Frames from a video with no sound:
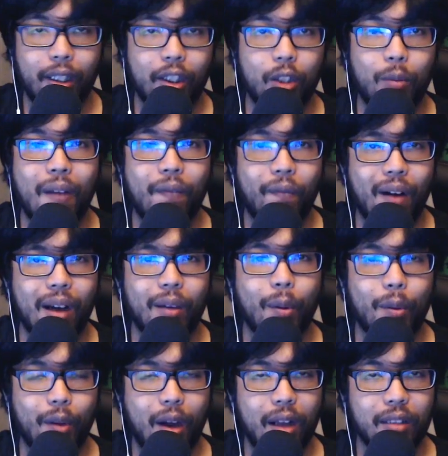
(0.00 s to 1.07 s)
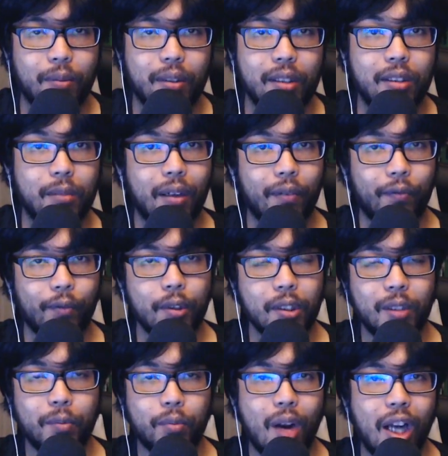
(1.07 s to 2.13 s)
know my final thoughts. But this is my first
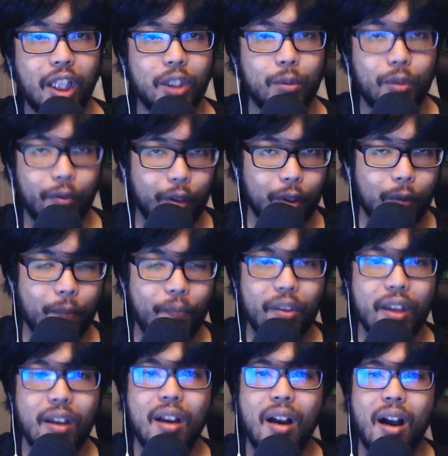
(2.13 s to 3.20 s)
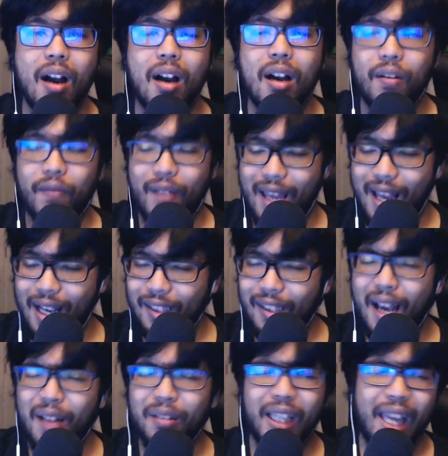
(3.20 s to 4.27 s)
impressions review of
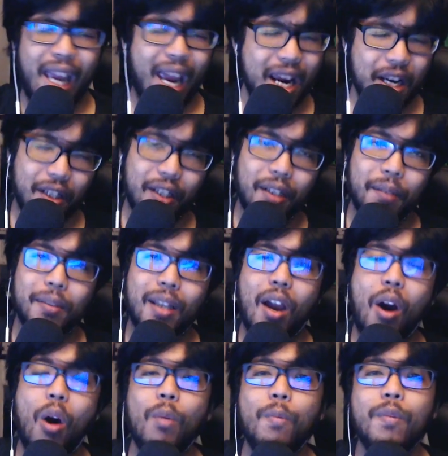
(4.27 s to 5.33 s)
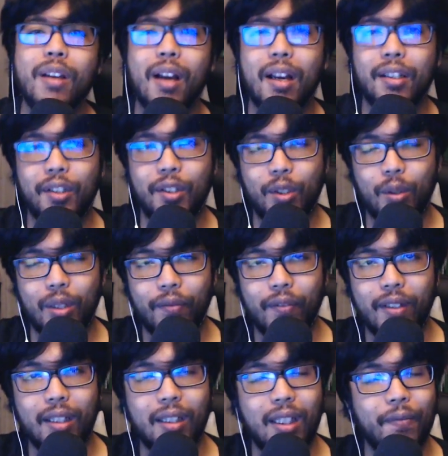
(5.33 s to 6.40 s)
Exile of Kingdoms. I hope you guys enjoyed. If you
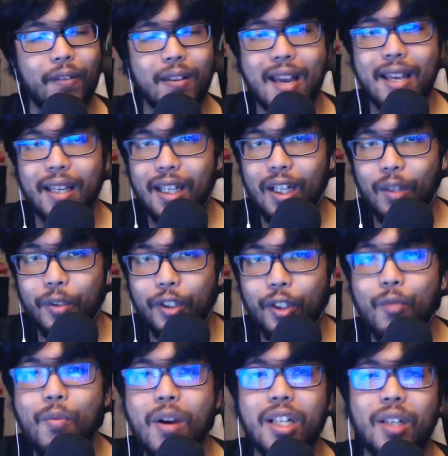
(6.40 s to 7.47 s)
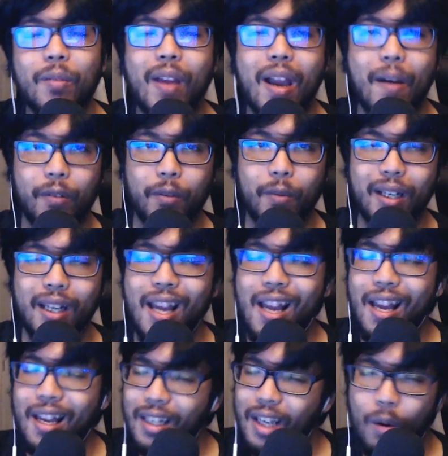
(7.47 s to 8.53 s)
did, leave a like. It helps so much. If you haven't already,
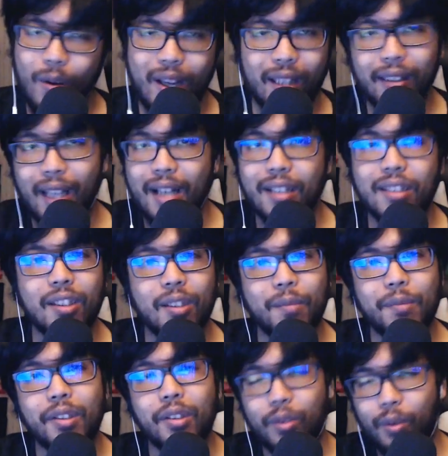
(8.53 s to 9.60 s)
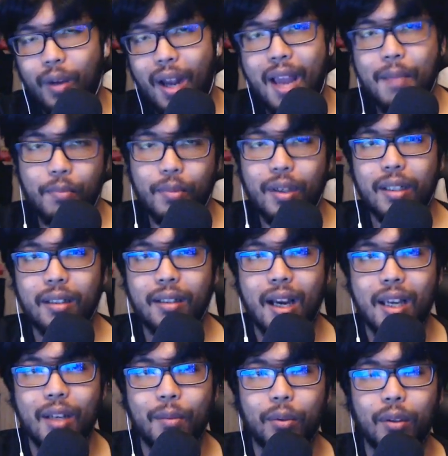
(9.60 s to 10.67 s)
yo, hit that subscribe button.
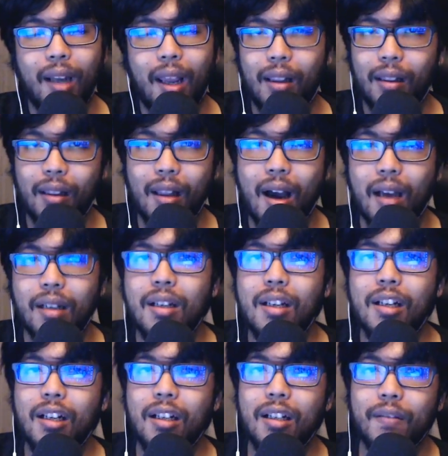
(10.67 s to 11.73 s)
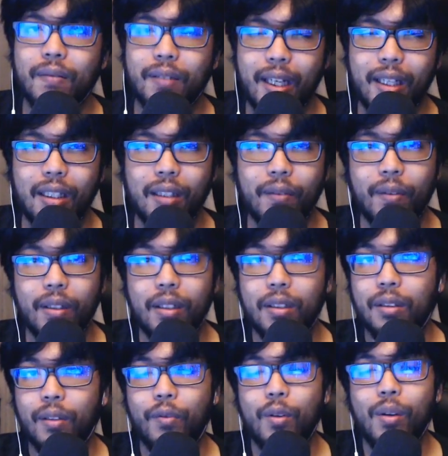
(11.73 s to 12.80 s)
I upload a lot of daily
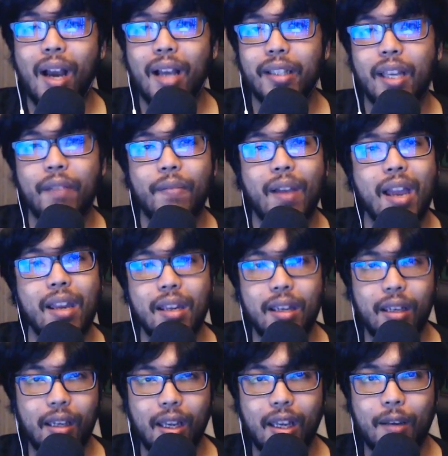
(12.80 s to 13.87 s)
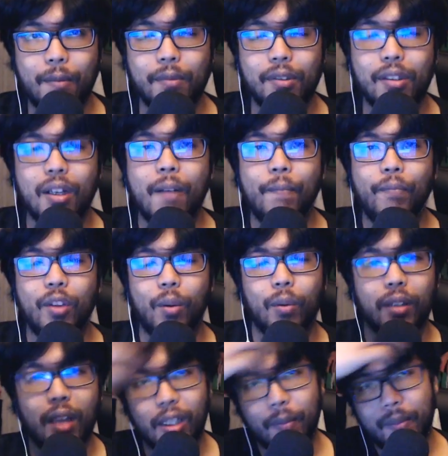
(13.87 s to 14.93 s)
videos. If you guys have any games you would
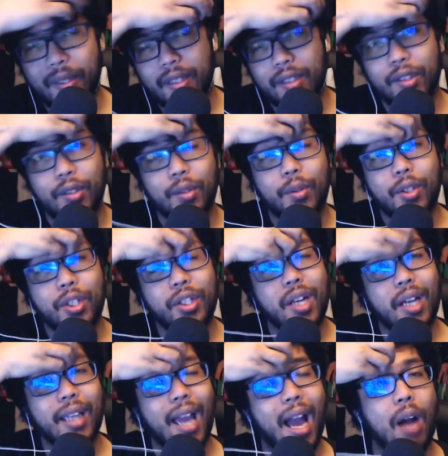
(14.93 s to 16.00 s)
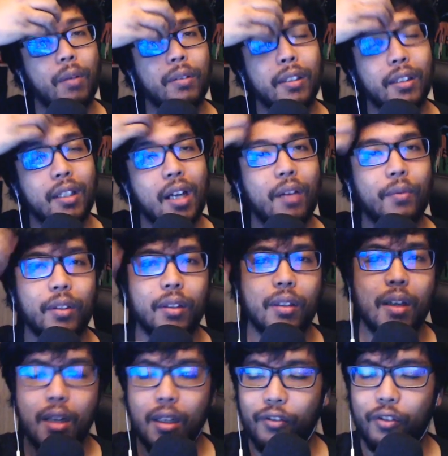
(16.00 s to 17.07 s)
like me to check out and cover
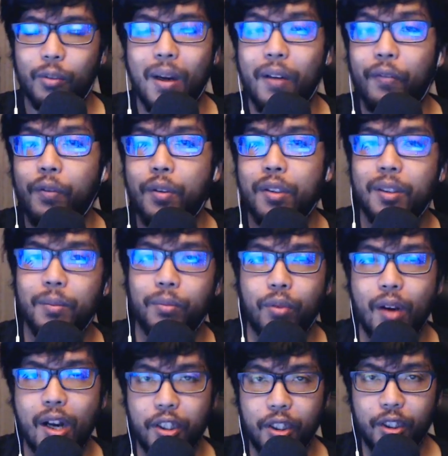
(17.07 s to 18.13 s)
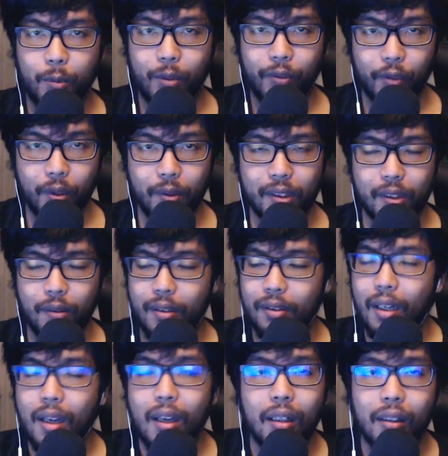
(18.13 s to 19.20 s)
for my first impressions review series,
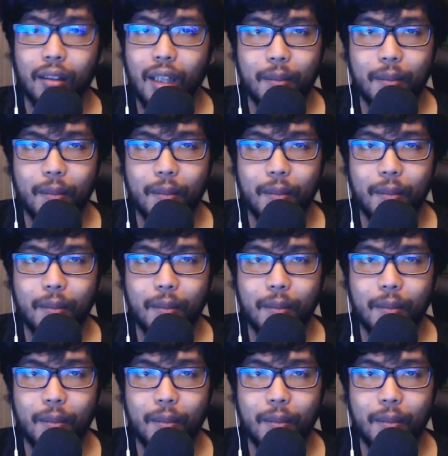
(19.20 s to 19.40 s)
let